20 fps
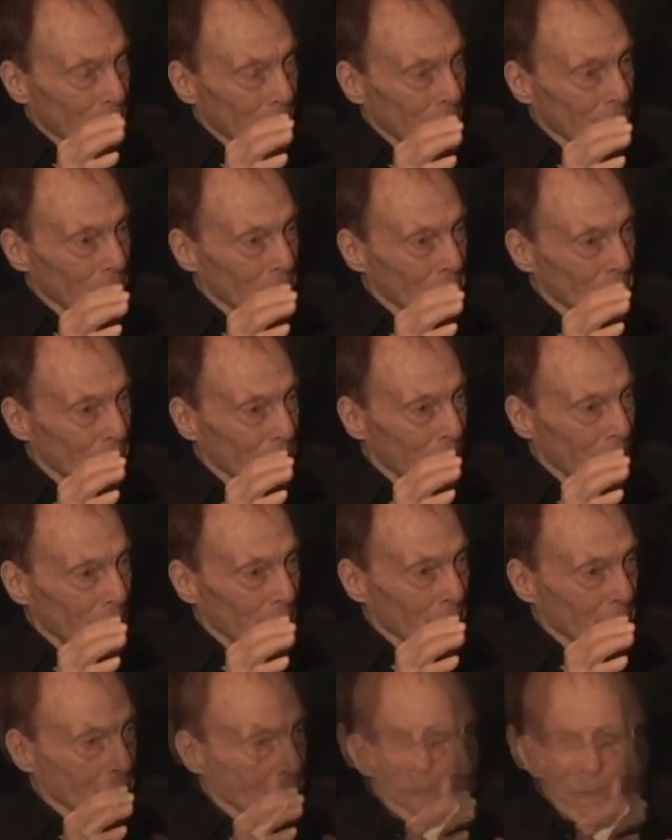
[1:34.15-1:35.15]
its
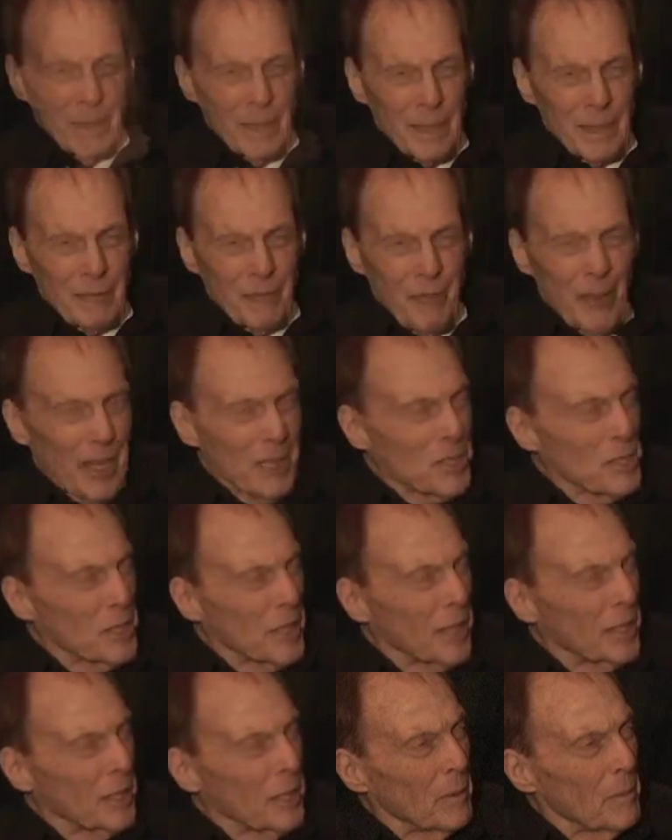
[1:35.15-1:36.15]
size, it
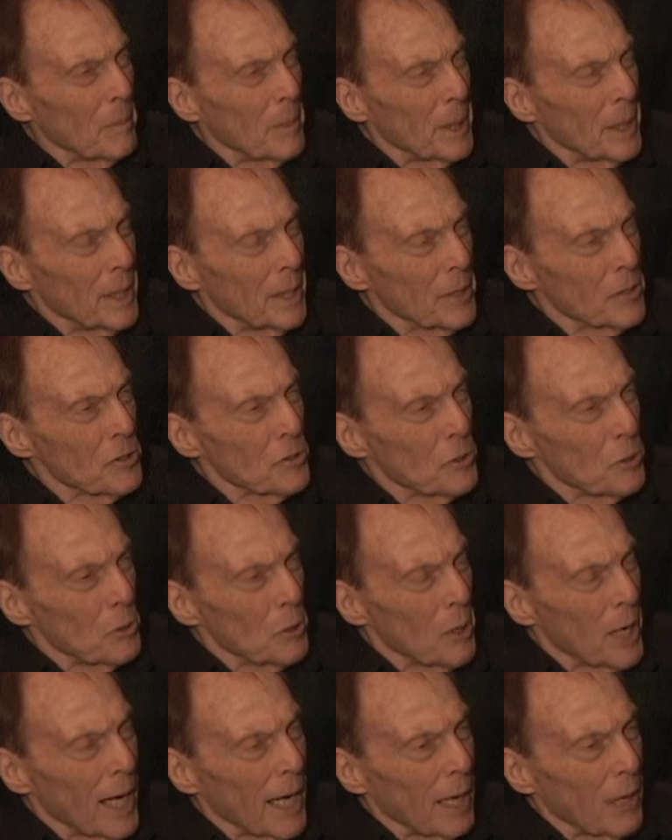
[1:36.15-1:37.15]
fascinated me as
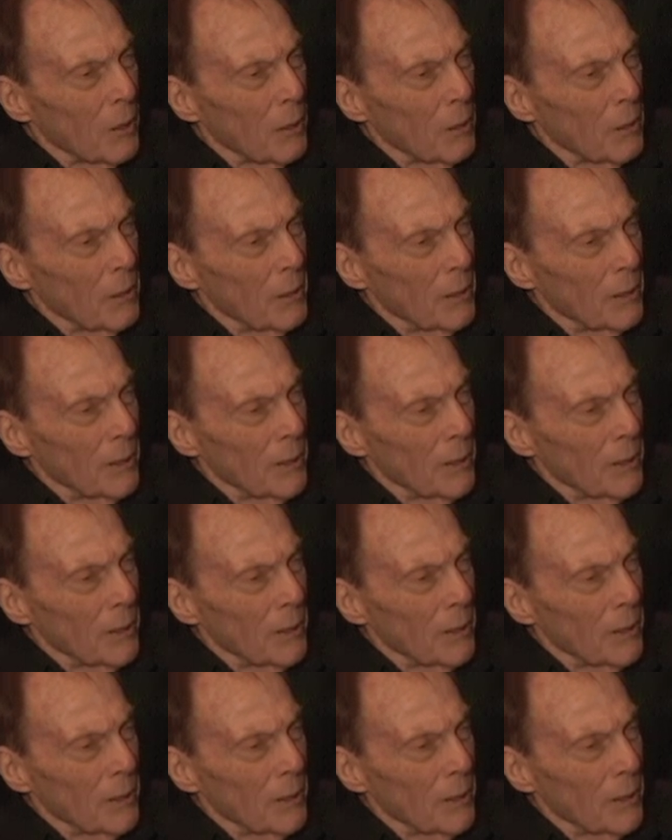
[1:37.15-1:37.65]
to how